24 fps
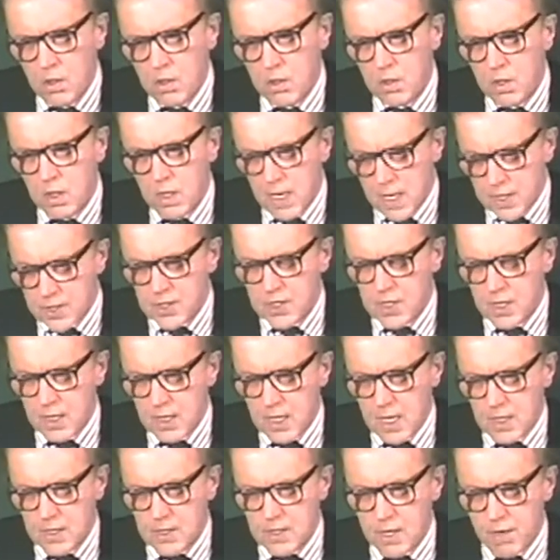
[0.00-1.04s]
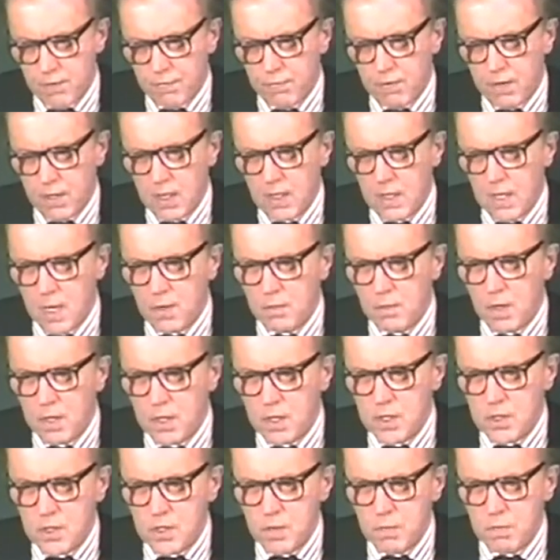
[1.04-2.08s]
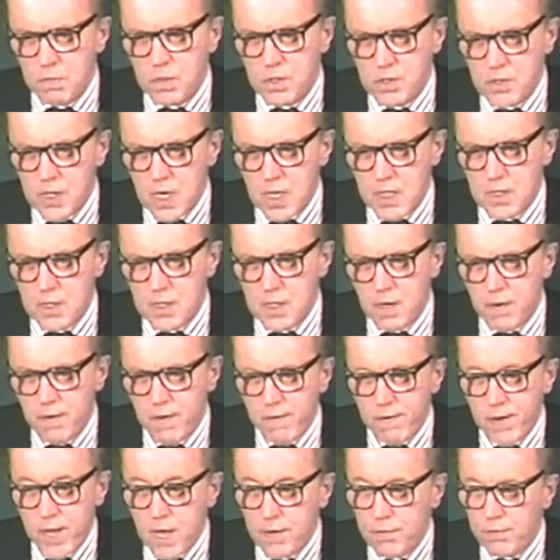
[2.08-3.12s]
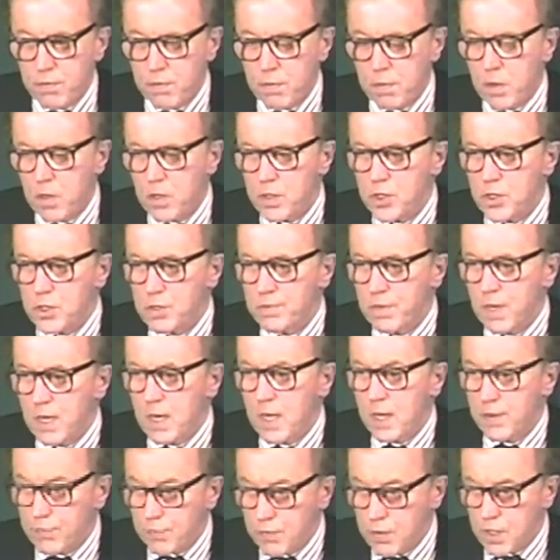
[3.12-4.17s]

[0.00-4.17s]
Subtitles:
to lessening that suffering. And then one of the simplest sentences I've ever had from a politician in my life,